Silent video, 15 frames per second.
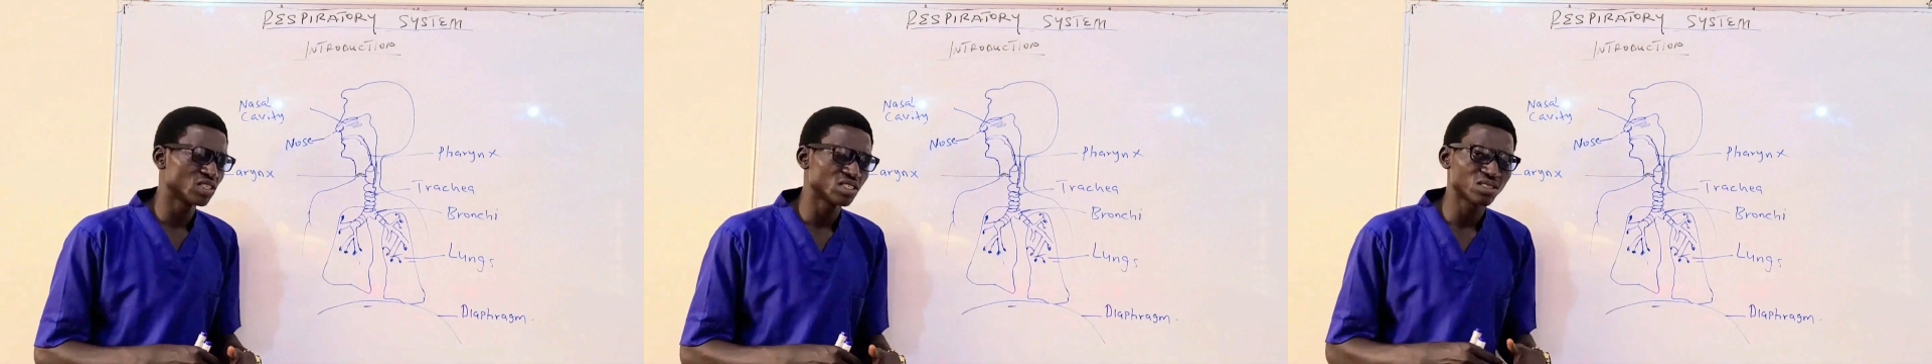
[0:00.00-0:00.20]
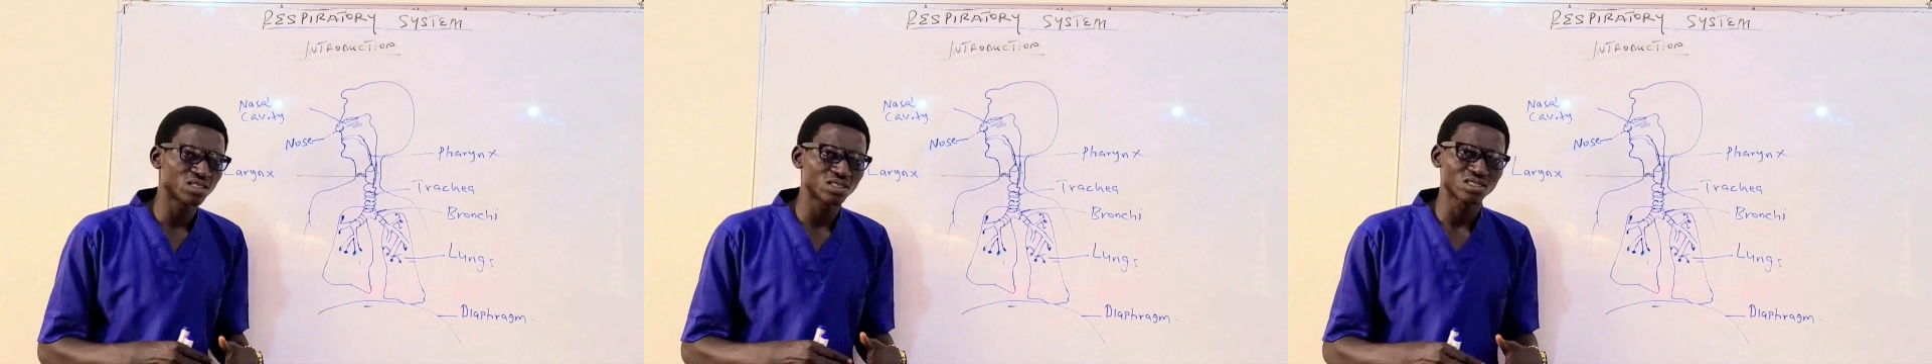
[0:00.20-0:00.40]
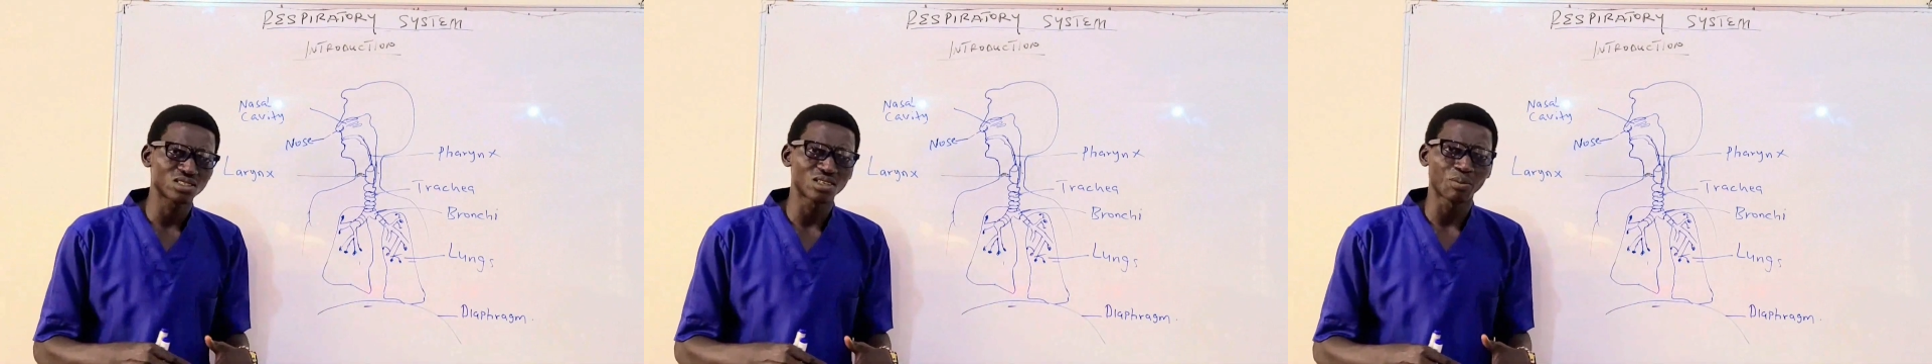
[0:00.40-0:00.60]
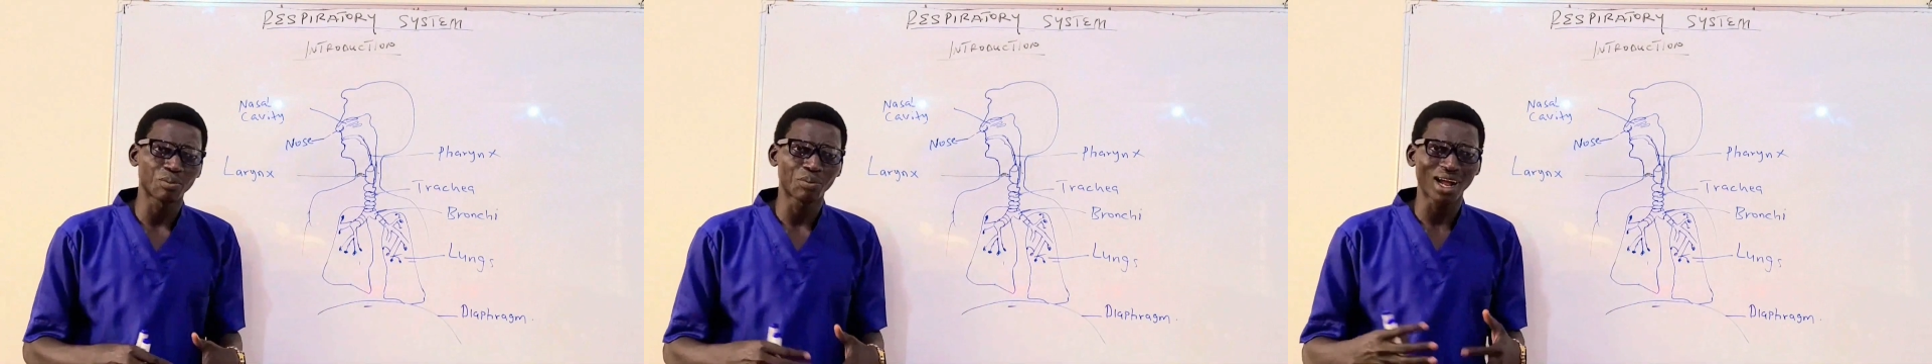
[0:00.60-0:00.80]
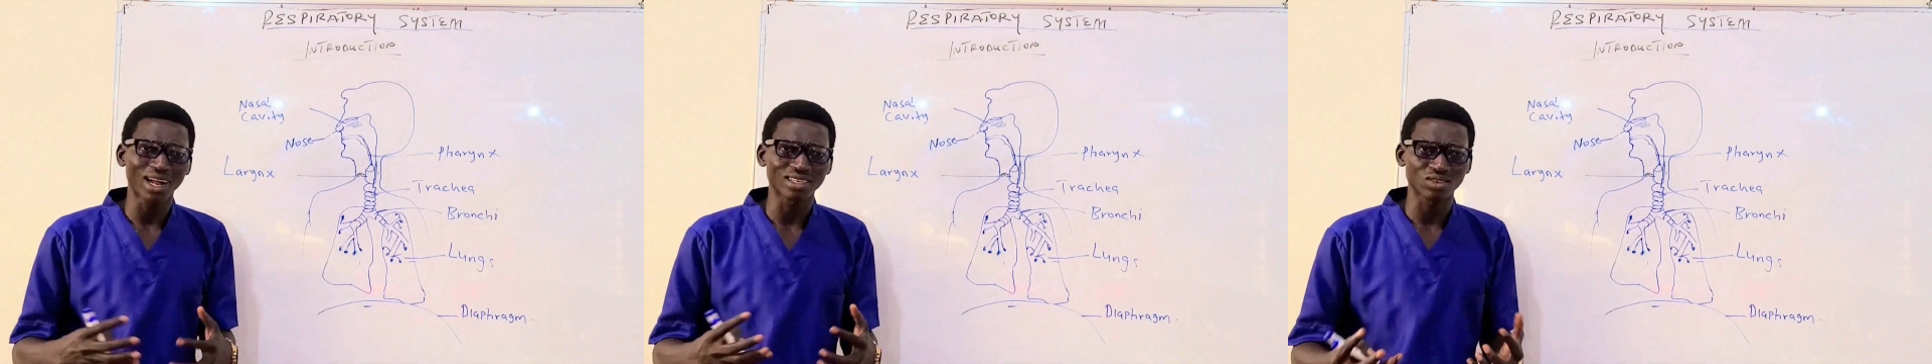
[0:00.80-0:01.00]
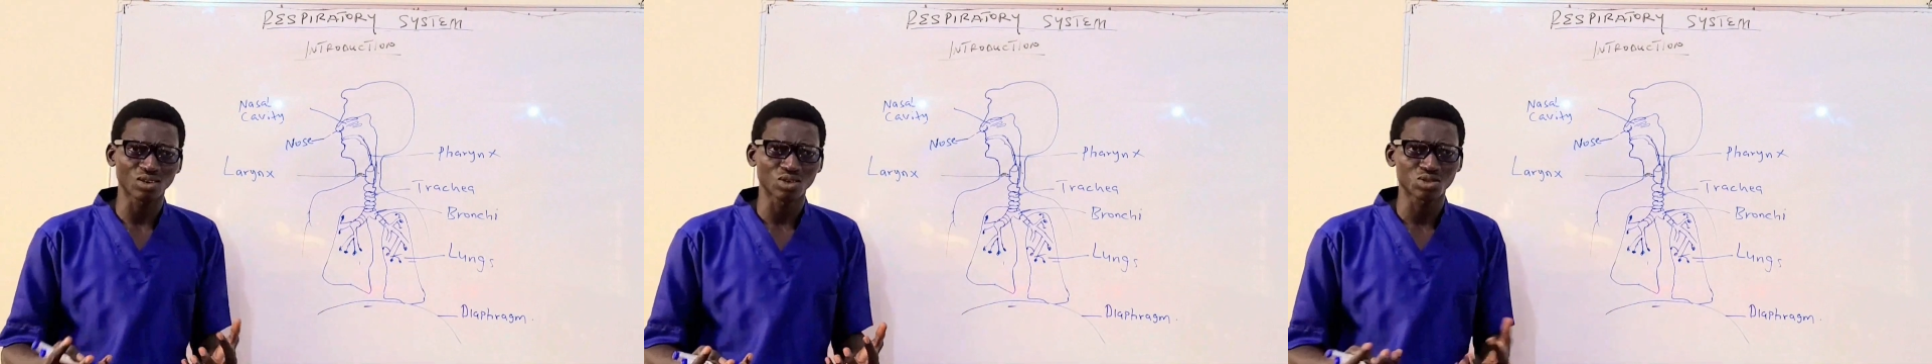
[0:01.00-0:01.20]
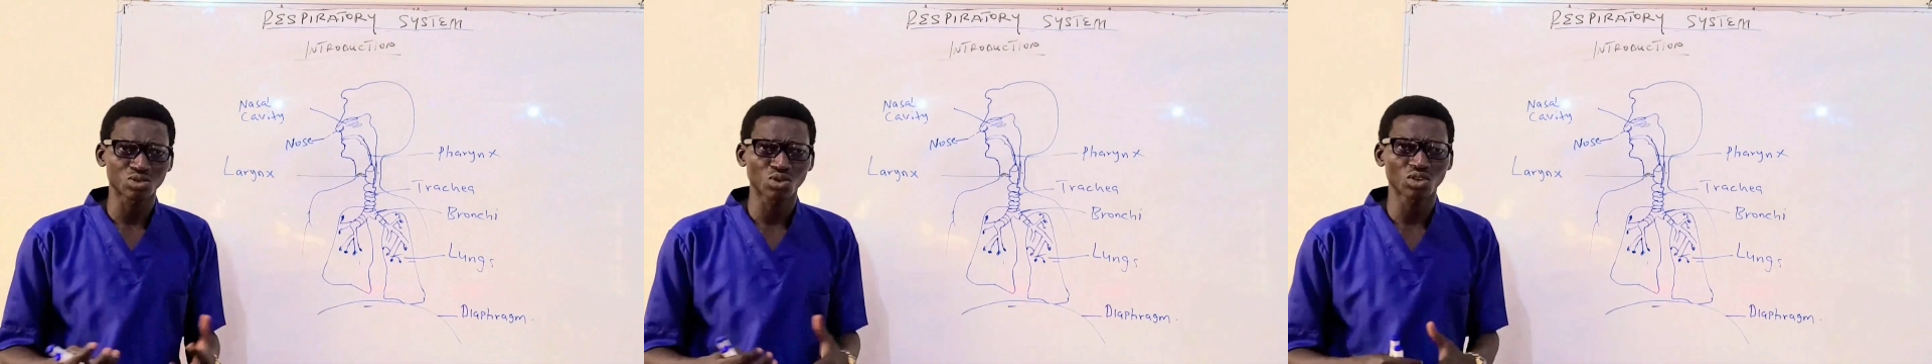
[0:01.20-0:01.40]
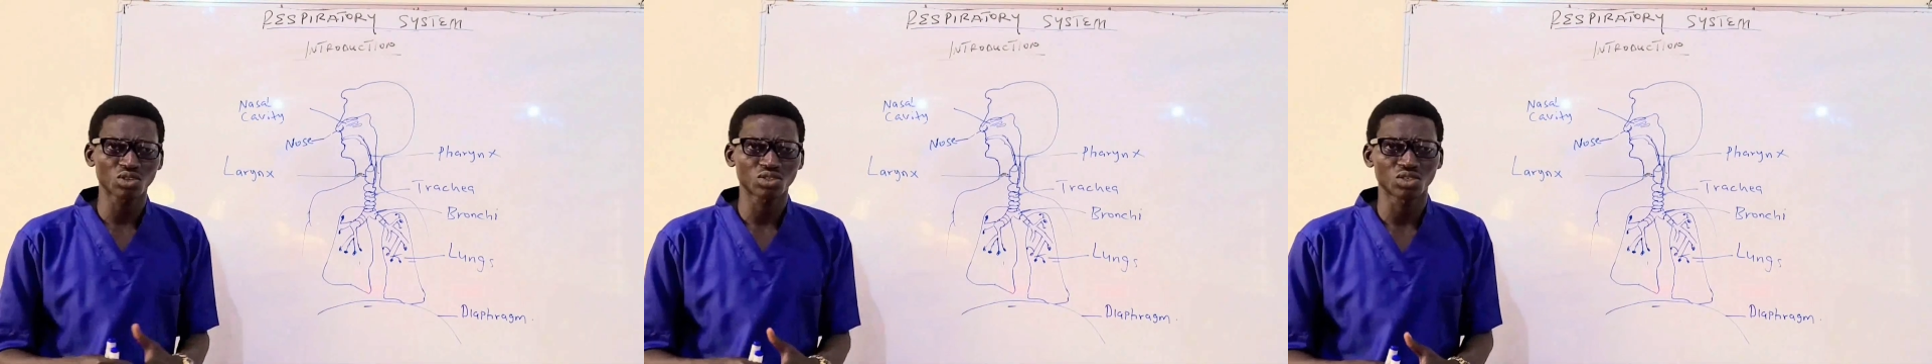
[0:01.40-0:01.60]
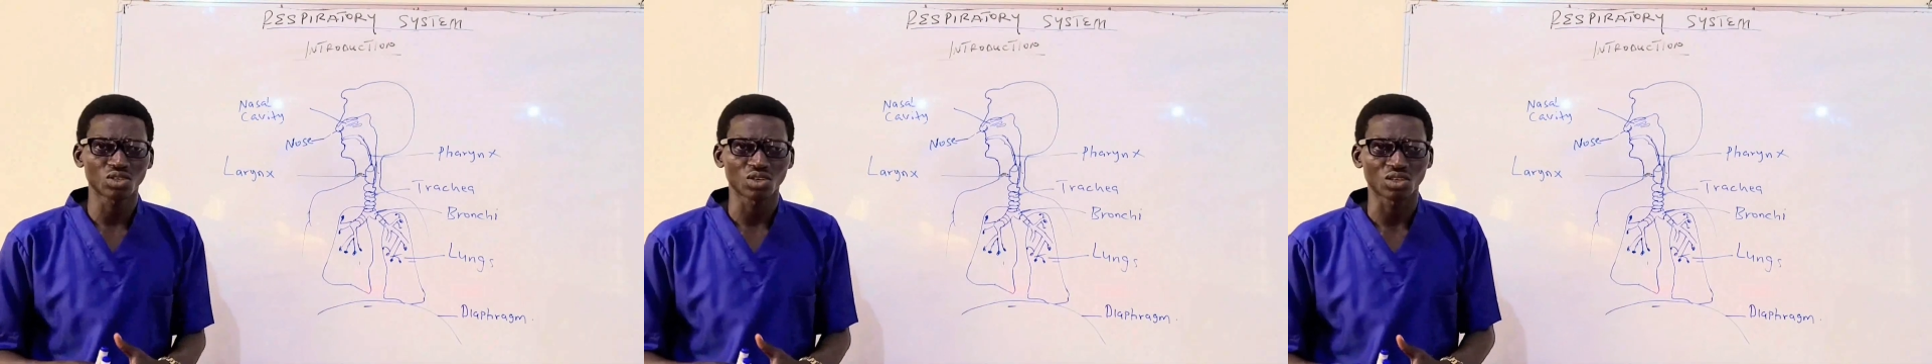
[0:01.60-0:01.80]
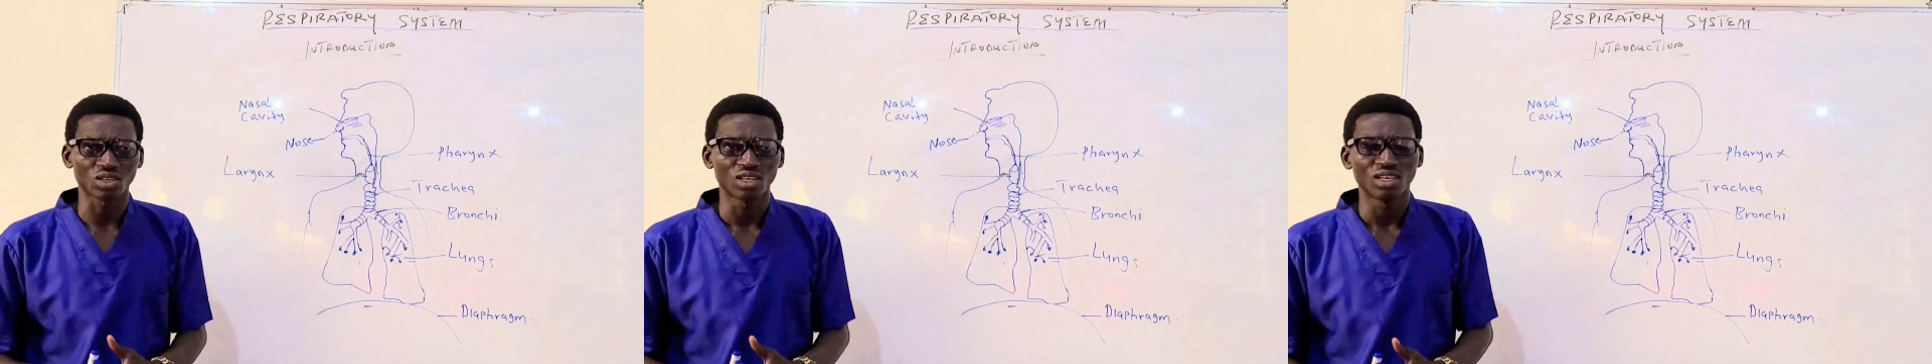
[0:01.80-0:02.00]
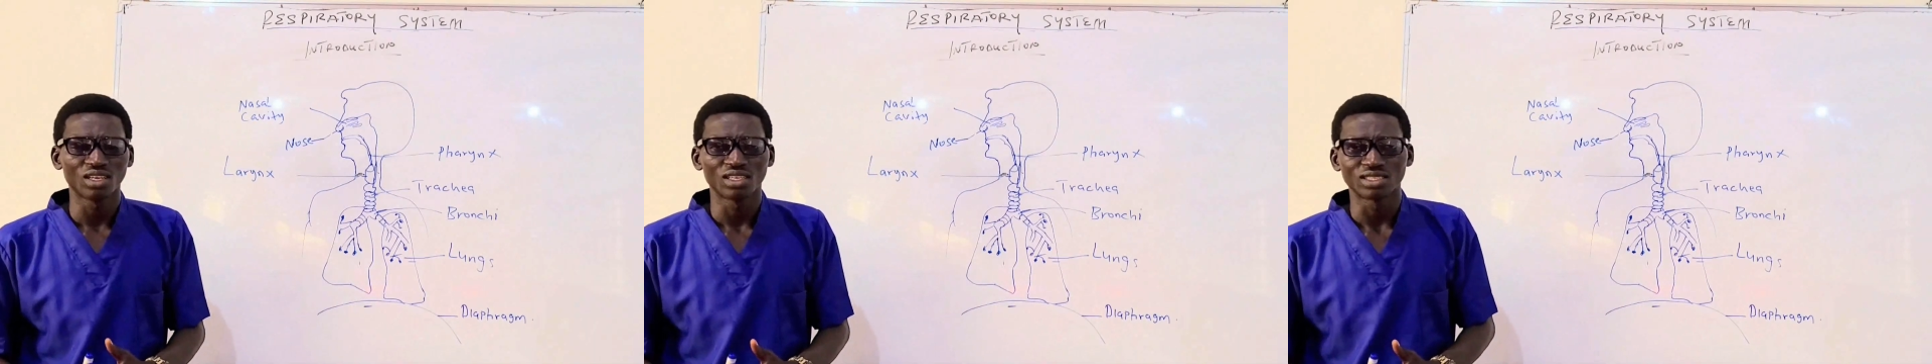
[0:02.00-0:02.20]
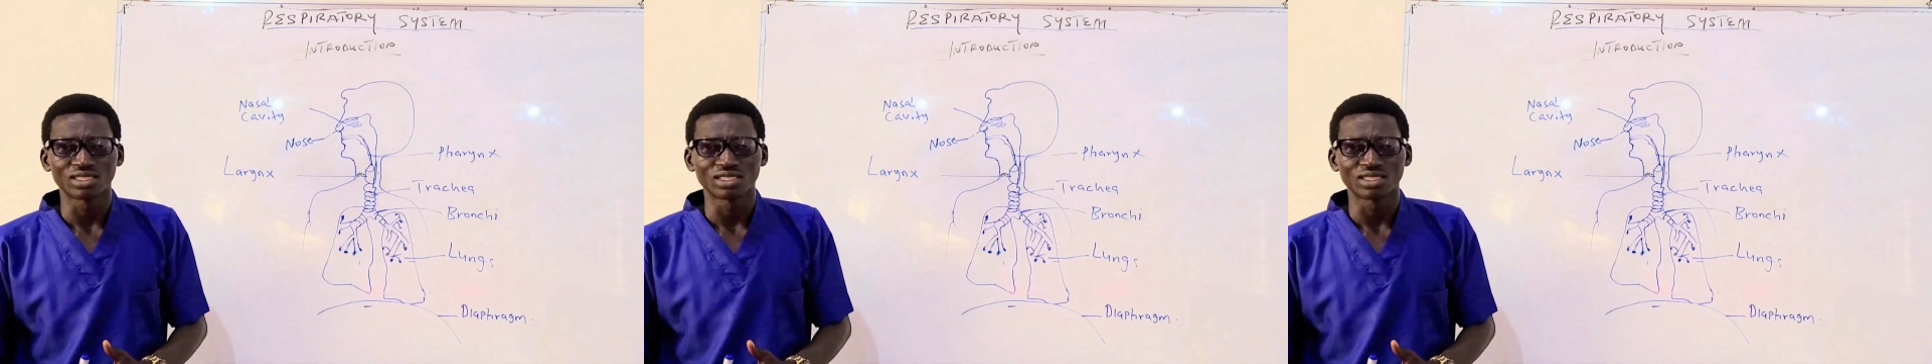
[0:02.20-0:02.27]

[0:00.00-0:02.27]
this is the part or structure